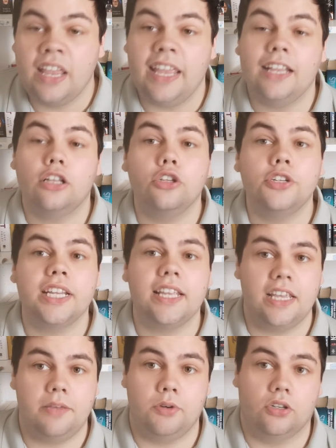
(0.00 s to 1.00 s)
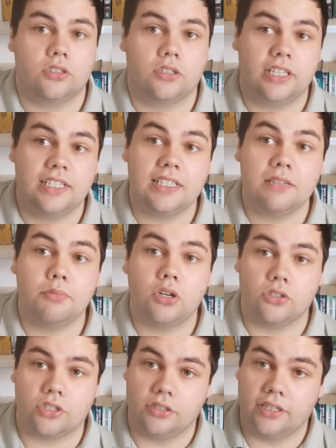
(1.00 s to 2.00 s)
including ebooks, this is
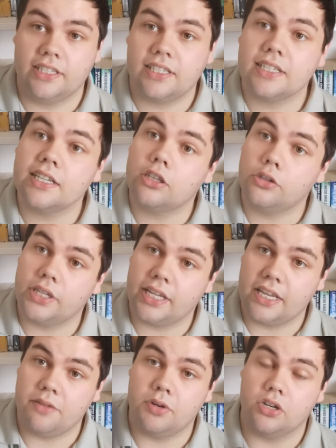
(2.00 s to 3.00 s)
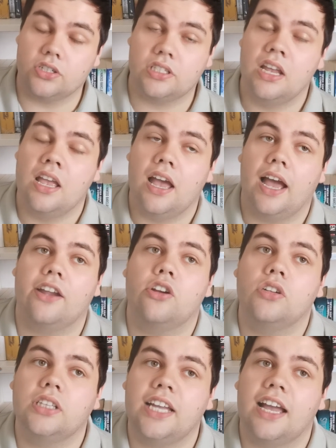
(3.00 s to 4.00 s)
important, this is including ebooks. I
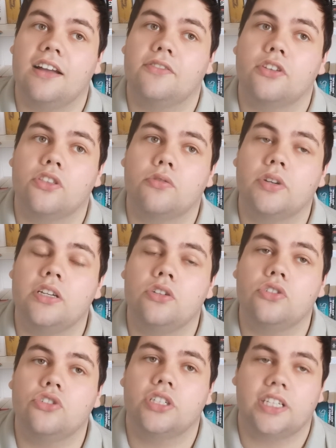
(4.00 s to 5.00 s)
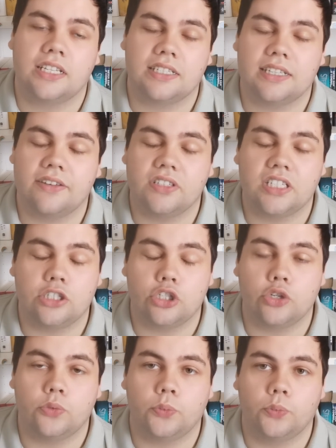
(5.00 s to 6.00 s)
currently have
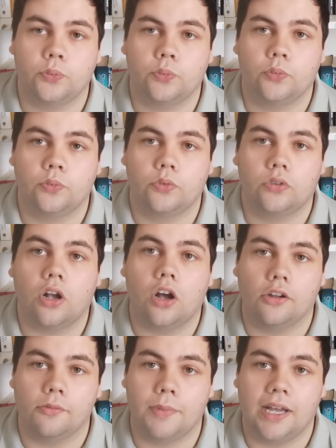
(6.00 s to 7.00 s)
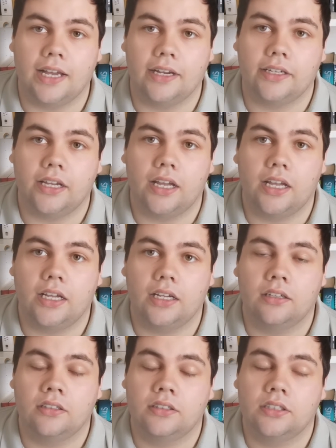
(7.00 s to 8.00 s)
372 on my uh,
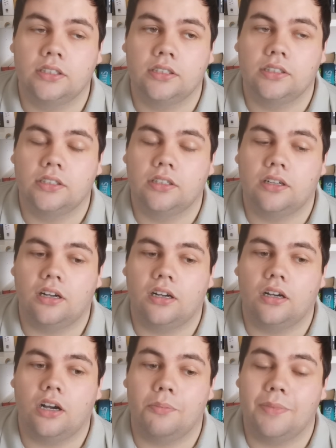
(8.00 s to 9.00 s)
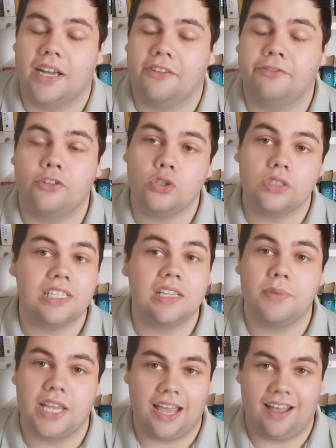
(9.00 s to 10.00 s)
on my full
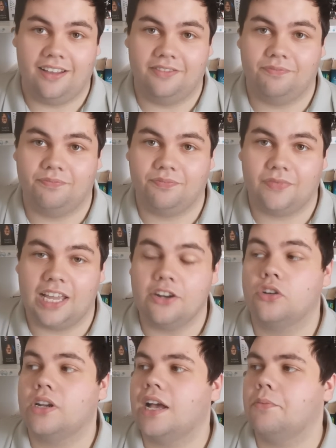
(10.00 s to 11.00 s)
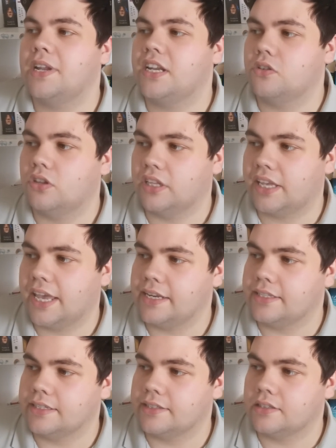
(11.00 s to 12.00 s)
TBR. I don't know how many are on the
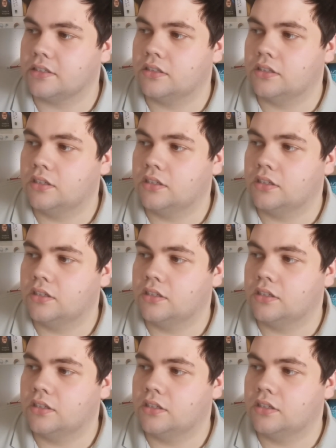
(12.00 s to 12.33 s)
cases